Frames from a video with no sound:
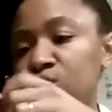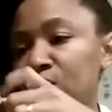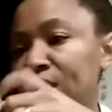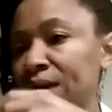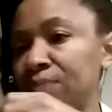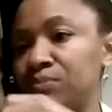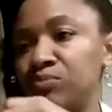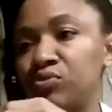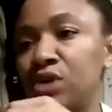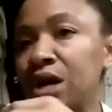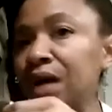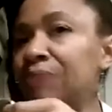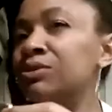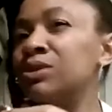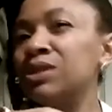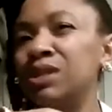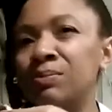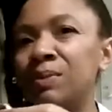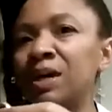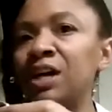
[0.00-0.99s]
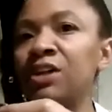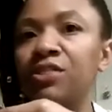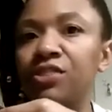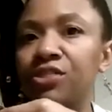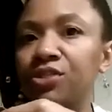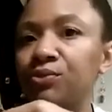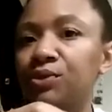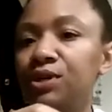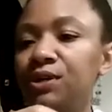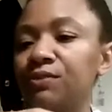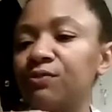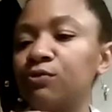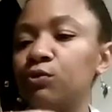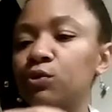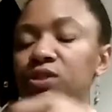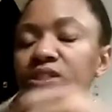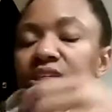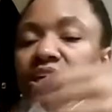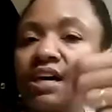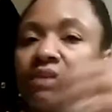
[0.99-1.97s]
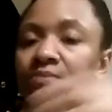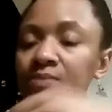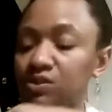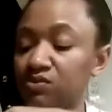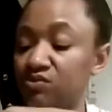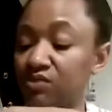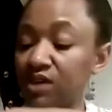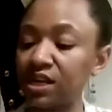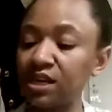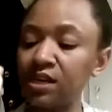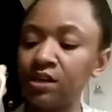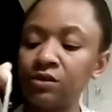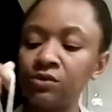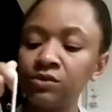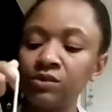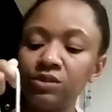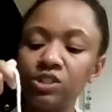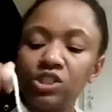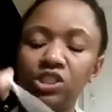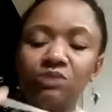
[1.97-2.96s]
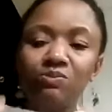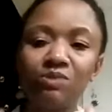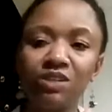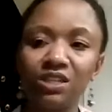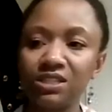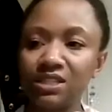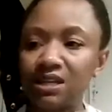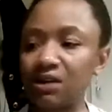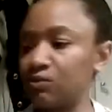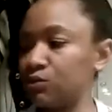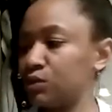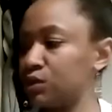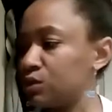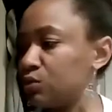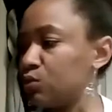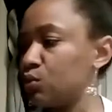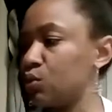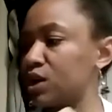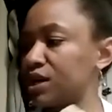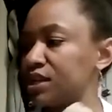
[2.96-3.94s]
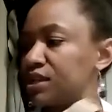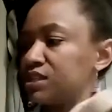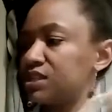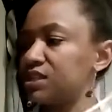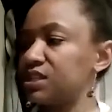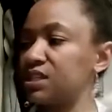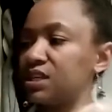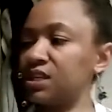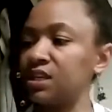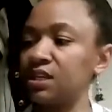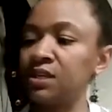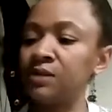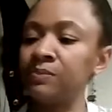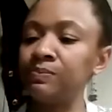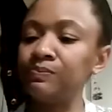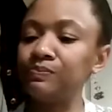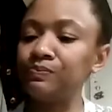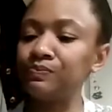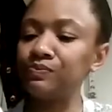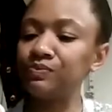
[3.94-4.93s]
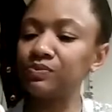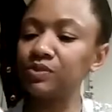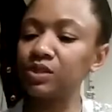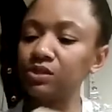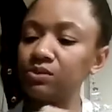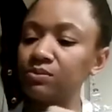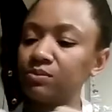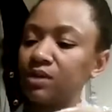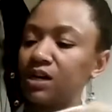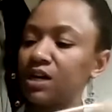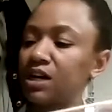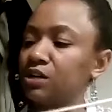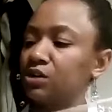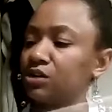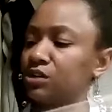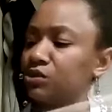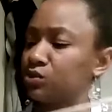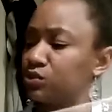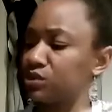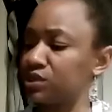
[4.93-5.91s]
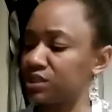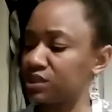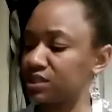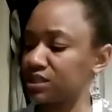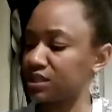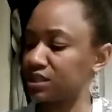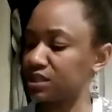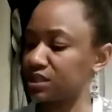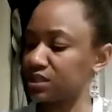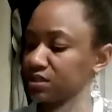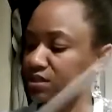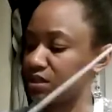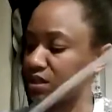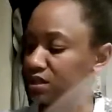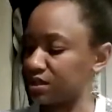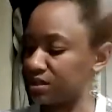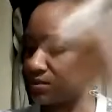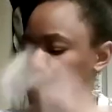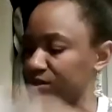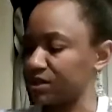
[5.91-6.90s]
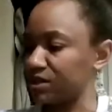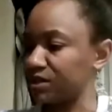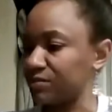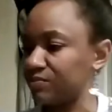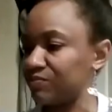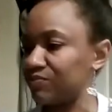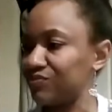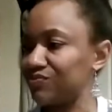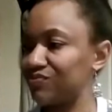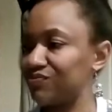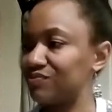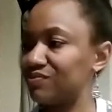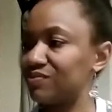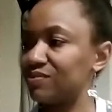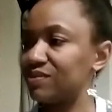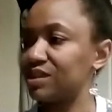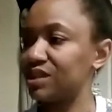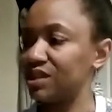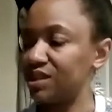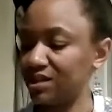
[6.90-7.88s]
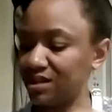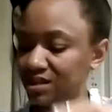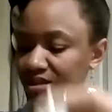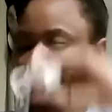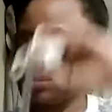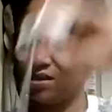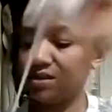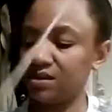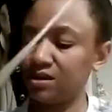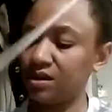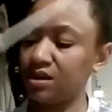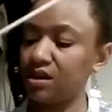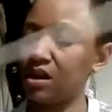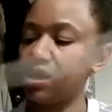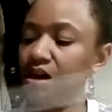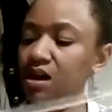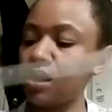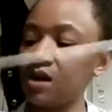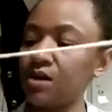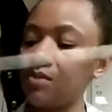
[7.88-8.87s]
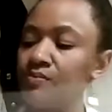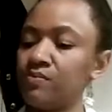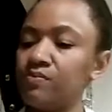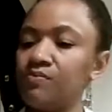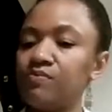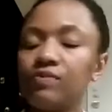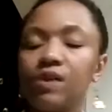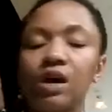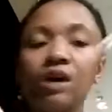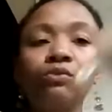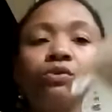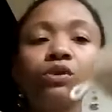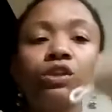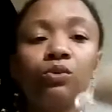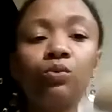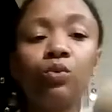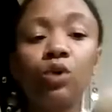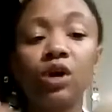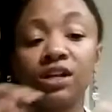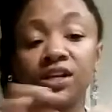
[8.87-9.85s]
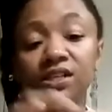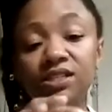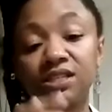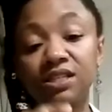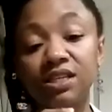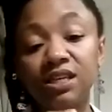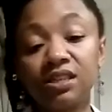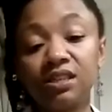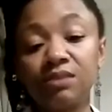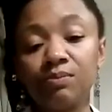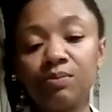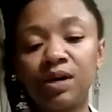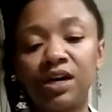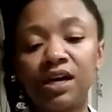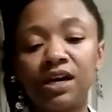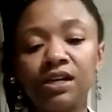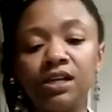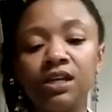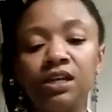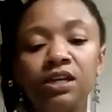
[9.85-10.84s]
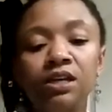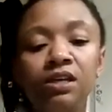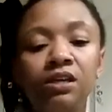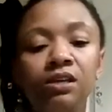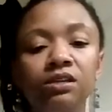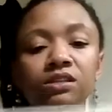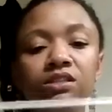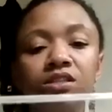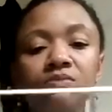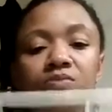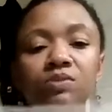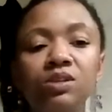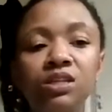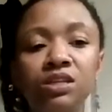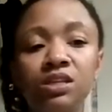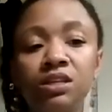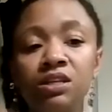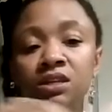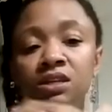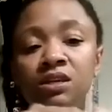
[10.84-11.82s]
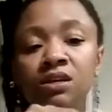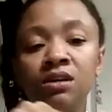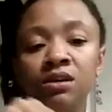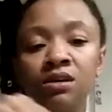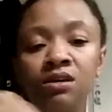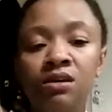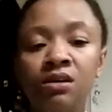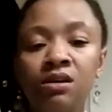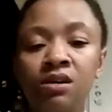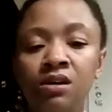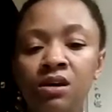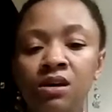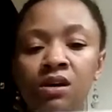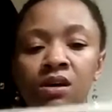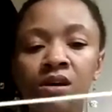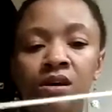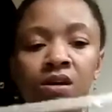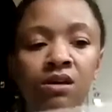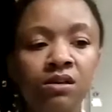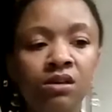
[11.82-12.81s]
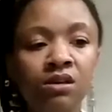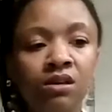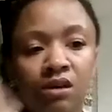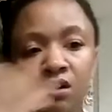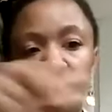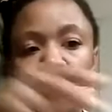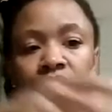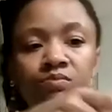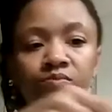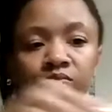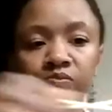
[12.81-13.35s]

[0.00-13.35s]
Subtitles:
wrap probably about 3 or 4 times around, just because I really want it to get, hot glue gun's getting caught up here. I really want it to get the body to be, you know,